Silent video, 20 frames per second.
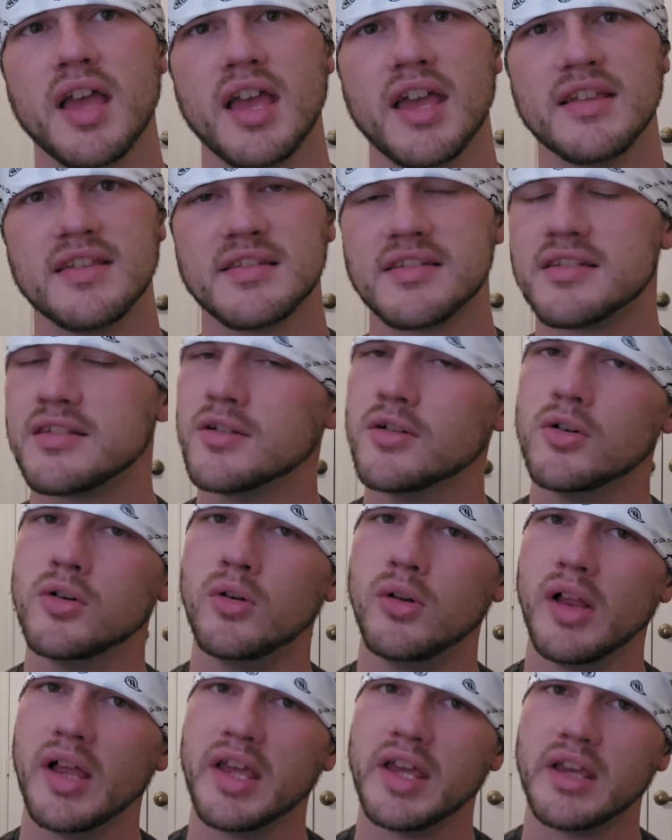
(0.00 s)
and
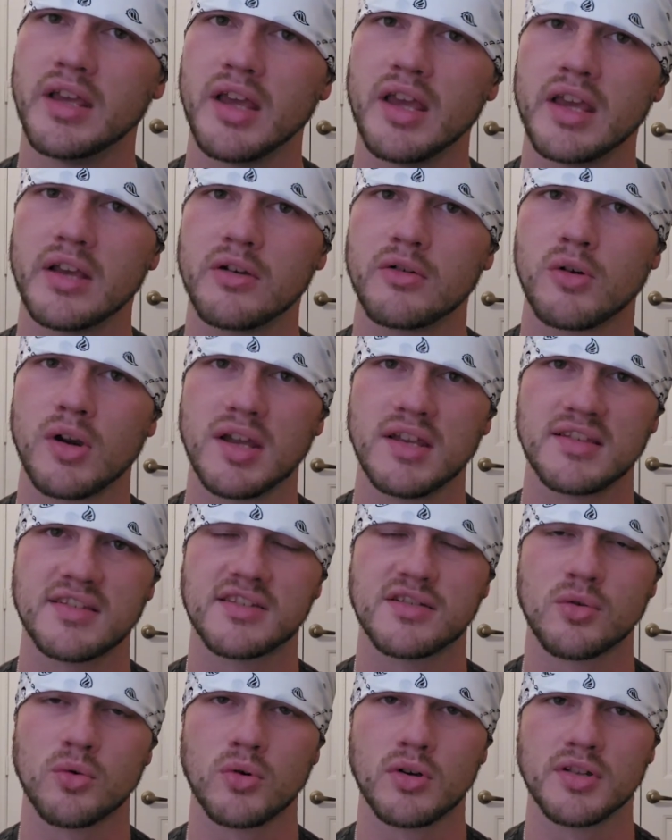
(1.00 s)
still a great
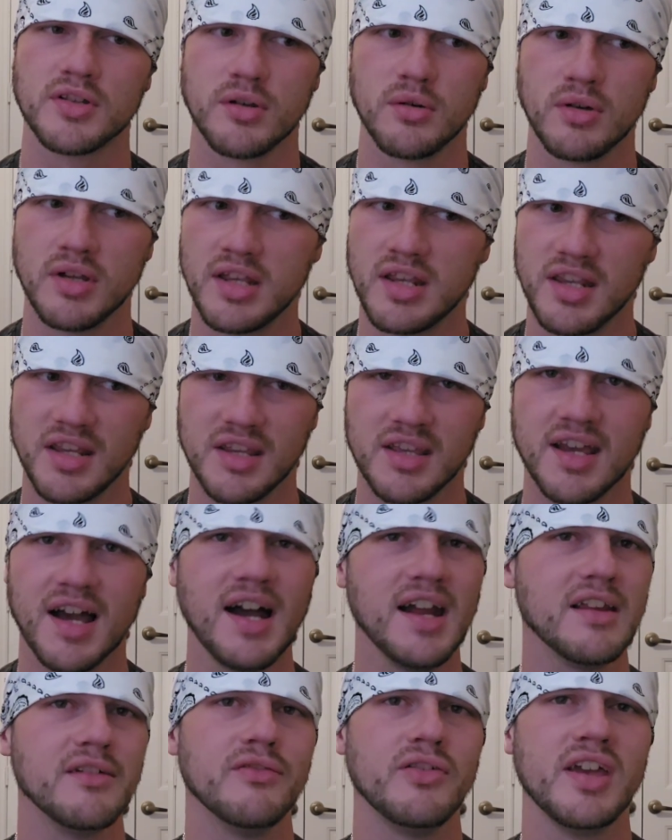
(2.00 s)
story. So it
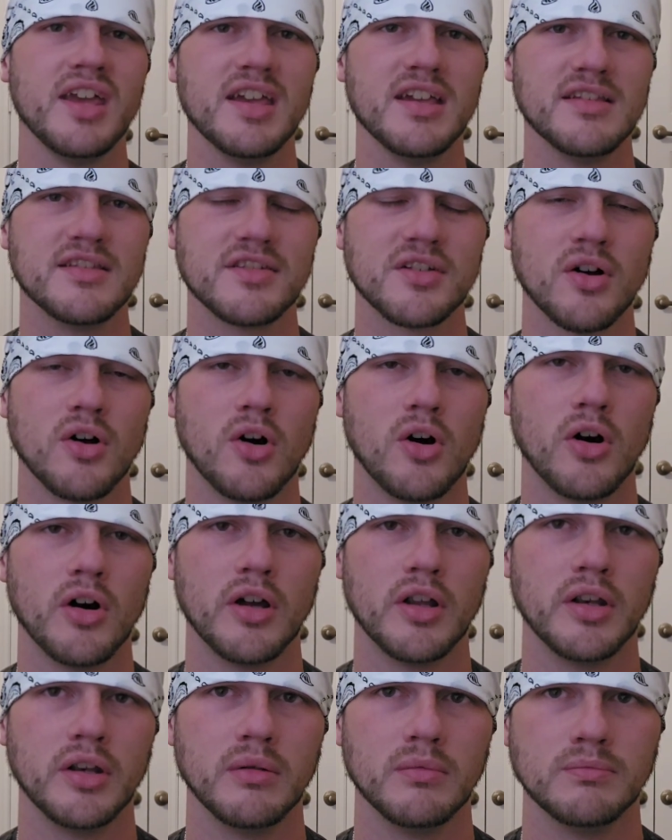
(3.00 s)
kind of hits
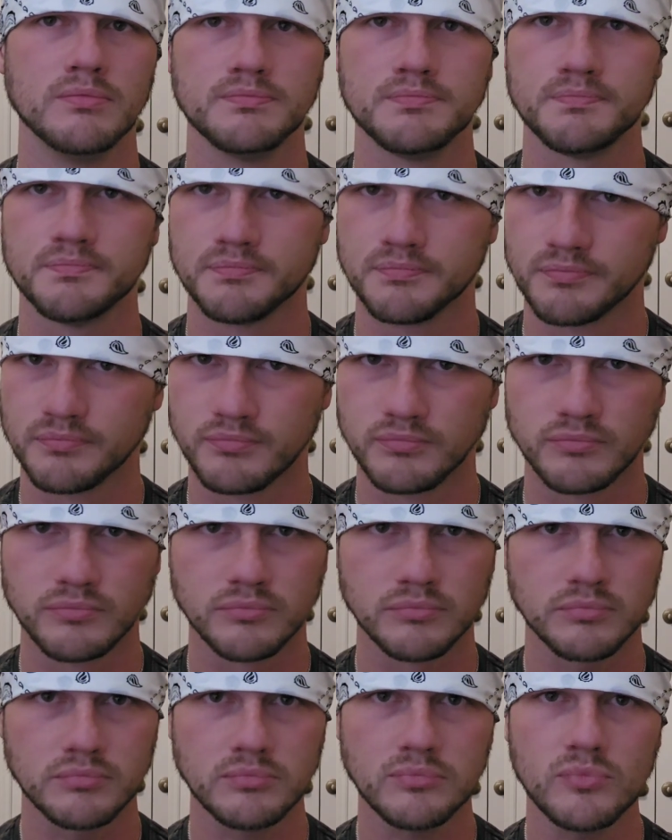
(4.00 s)
on
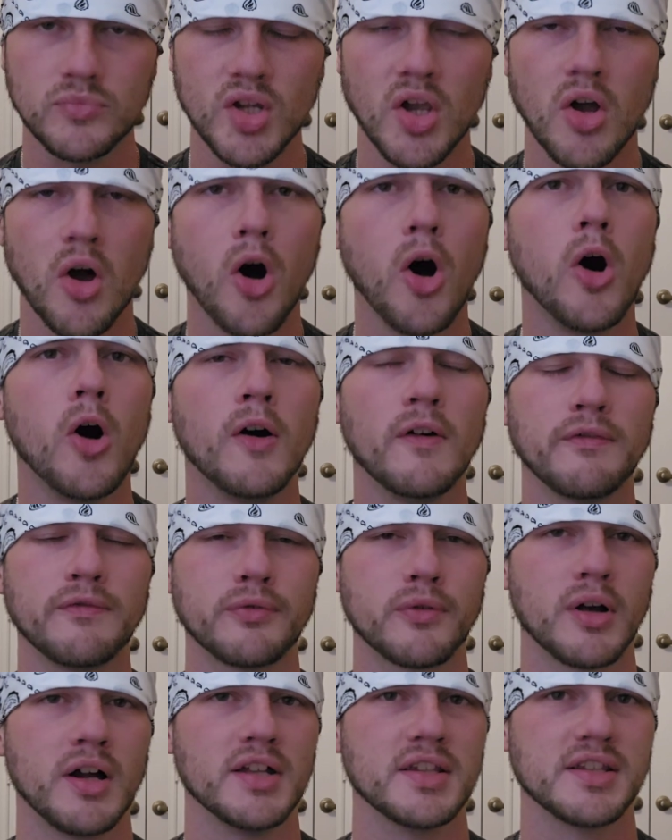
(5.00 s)
all
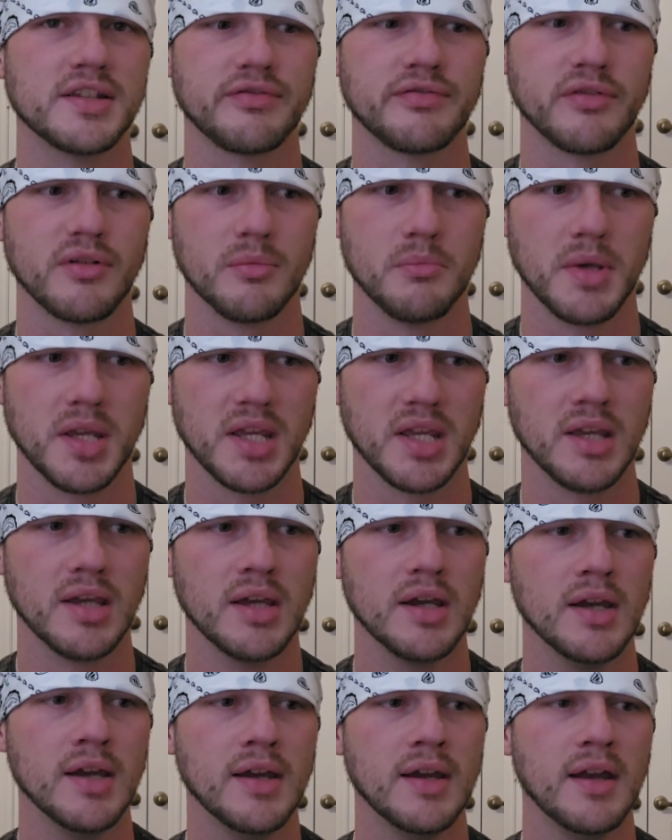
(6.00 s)
fronts for me.
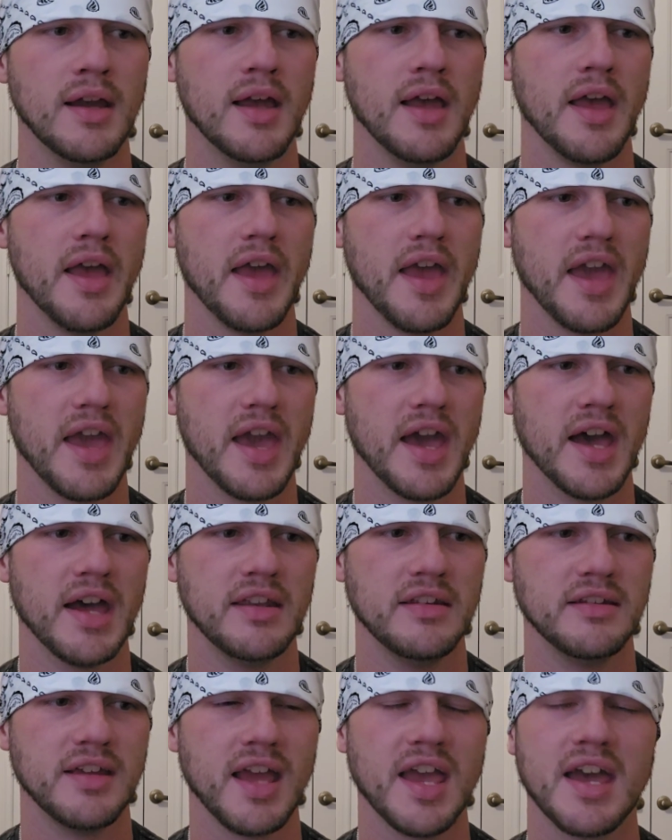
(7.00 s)

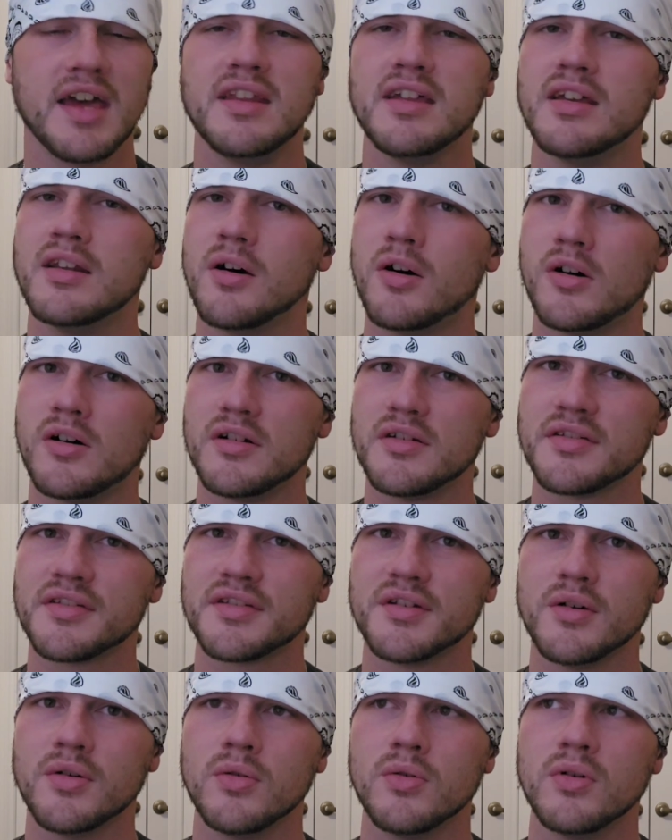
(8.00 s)
And it
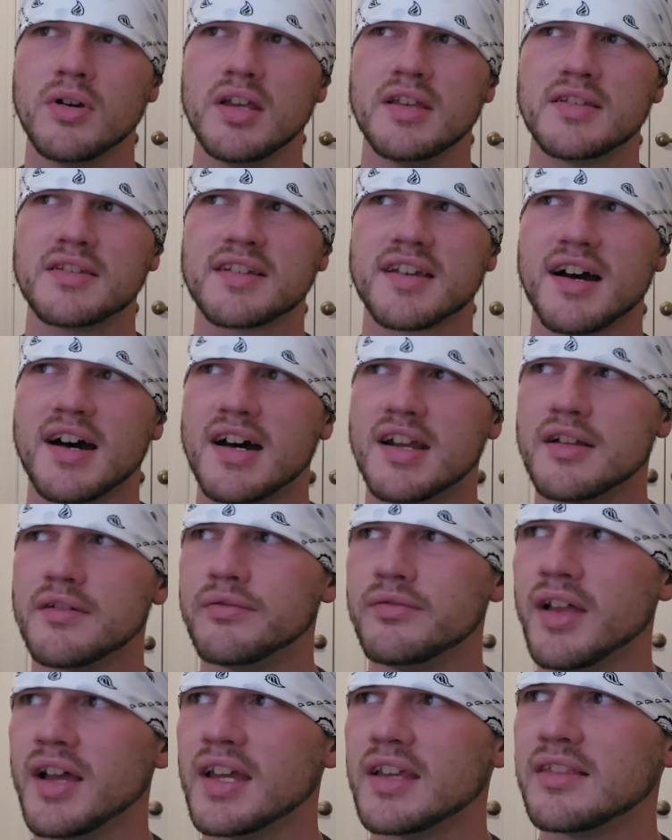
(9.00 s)
also is kind
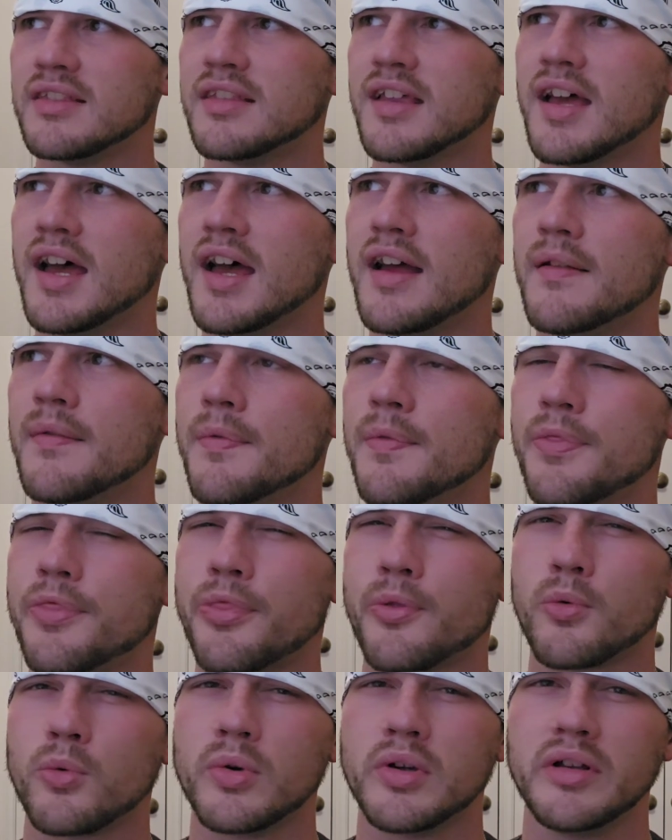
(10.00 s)
of like that
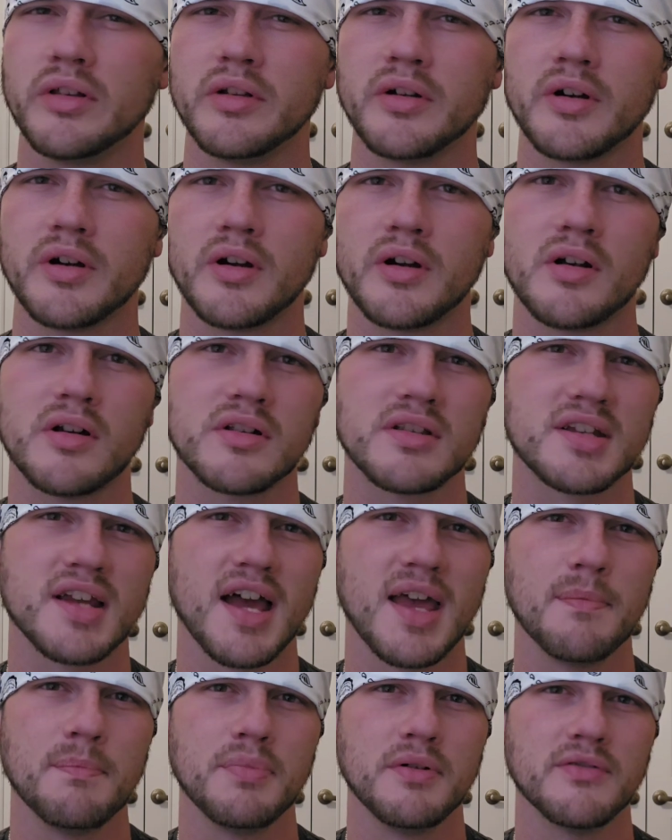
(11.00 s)
thriller
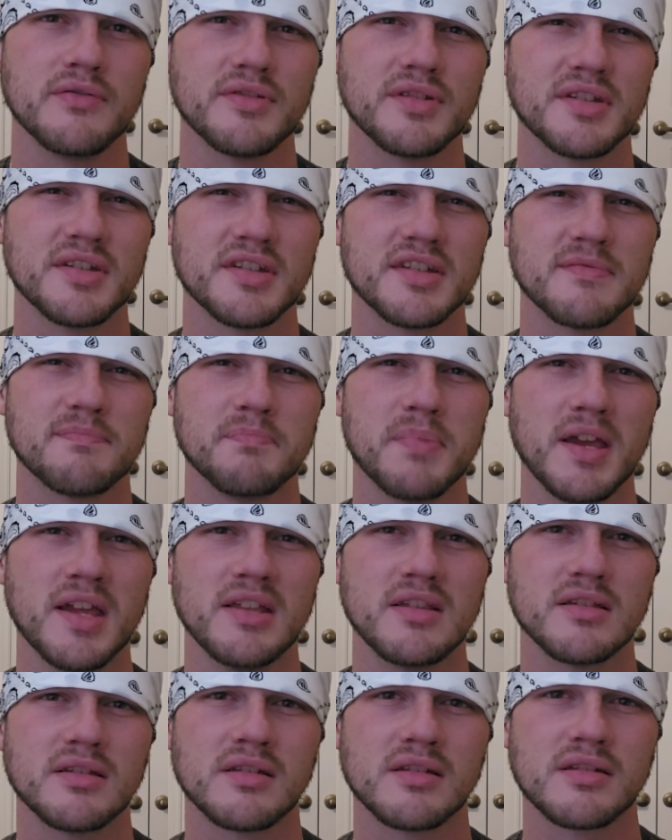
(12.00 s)
type of
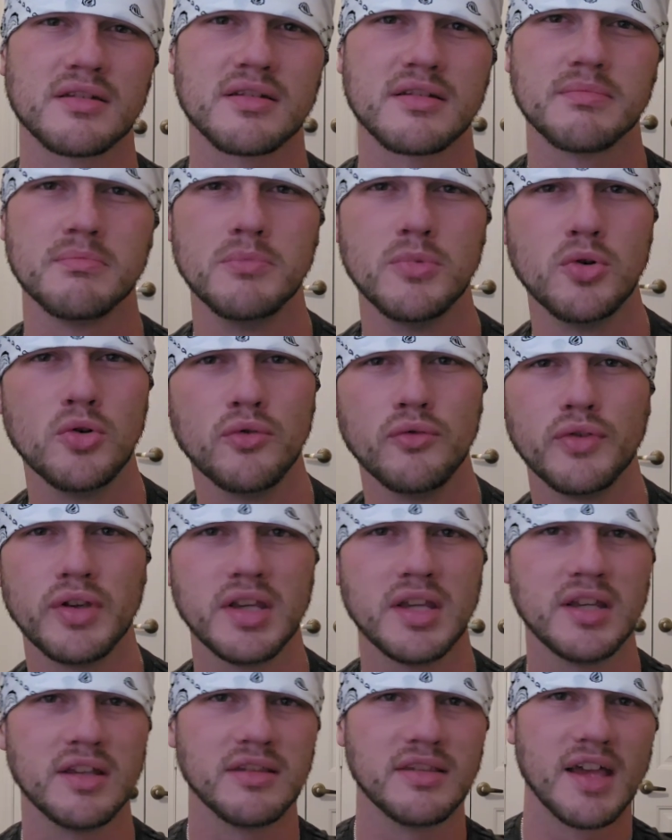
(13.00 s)
suspense
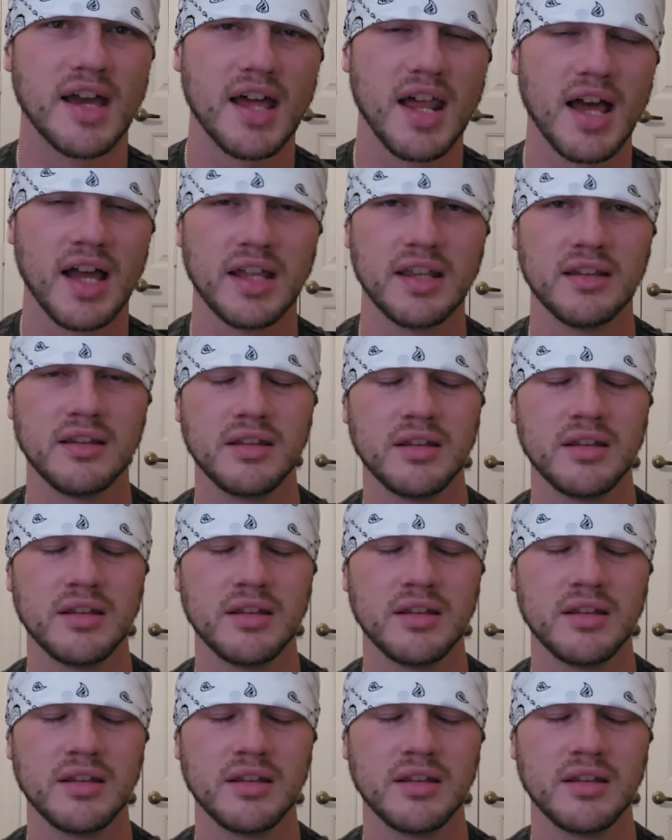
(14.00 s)
movie that I